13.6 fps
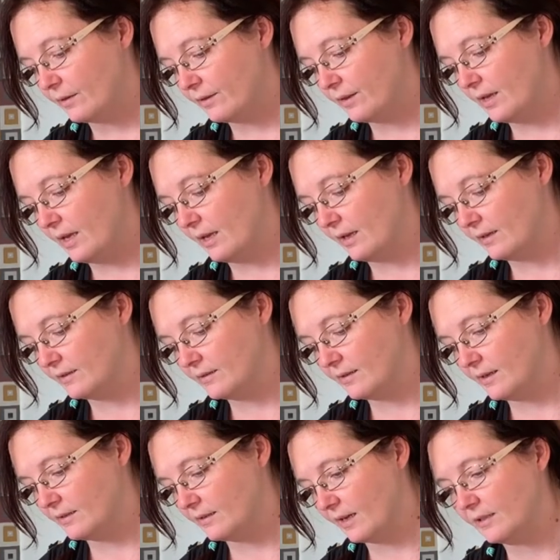thing,
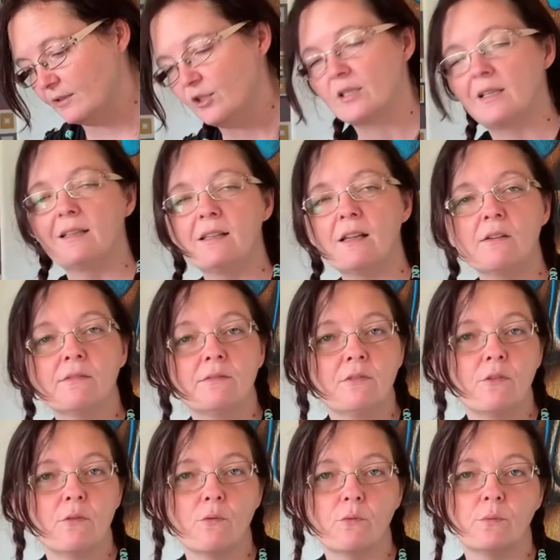and I just love
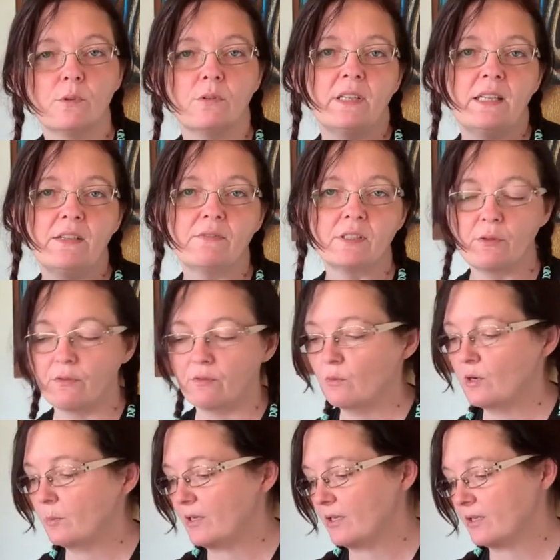leafing through
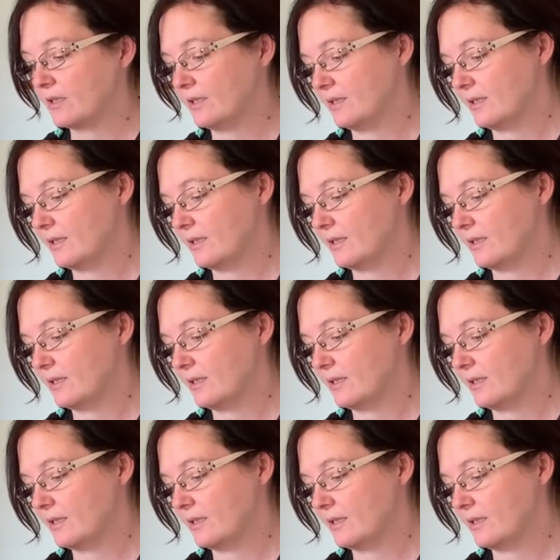it because